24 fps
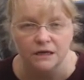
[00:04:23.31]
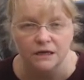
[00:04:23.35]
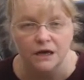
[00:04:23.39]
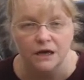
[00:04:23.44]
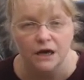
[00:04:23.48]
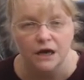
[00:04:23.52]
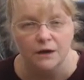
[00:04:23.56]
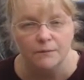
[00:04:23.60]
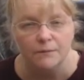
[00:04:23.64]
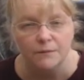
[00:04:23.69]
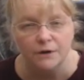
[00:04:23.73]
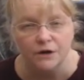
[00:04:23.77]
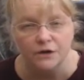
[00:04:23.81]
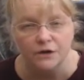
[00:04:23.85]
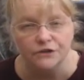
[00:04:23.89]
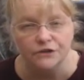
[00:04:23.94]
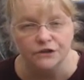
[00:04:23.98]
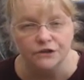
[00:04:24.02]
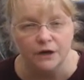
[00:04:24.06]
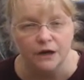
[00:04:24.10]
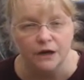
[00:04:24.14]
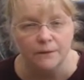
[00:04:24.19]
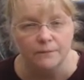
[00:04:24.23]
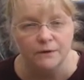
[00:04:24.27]
a
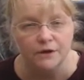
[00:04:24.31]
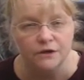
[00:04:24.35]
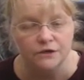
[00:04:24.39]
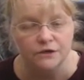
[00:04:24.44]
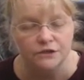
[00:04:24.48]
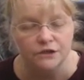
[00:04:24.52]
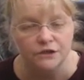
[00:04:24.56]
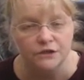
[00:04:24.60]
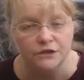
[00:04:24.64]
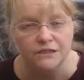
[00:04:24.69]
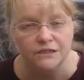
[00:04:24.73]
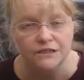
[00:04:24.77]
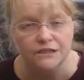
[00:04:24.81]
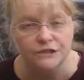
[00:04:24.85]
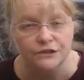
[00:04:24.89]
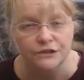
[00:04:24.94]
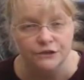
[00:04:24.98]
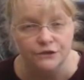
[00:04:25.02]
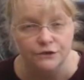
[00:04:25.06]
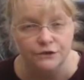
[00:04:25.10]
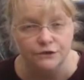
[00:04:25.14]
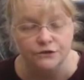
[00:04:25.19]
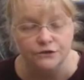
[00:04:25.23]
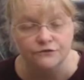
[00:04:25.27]
bar chart is
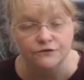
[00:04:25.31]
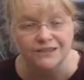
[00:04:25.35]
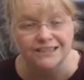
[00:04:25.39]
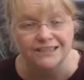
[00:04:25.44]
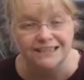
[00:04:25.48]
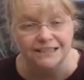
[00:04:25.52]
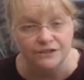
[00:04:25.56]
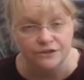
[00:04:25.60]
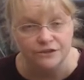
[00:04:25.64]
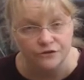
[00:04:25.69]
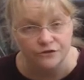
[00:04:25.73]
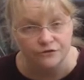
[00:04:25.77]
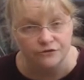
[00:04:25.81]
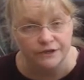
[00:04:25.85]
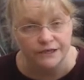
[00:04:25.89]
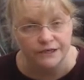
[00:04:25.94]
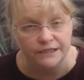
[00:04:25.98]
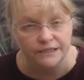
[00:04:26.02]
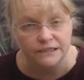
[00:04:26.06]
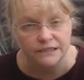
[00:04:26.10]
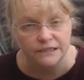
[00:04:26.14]
used for discrete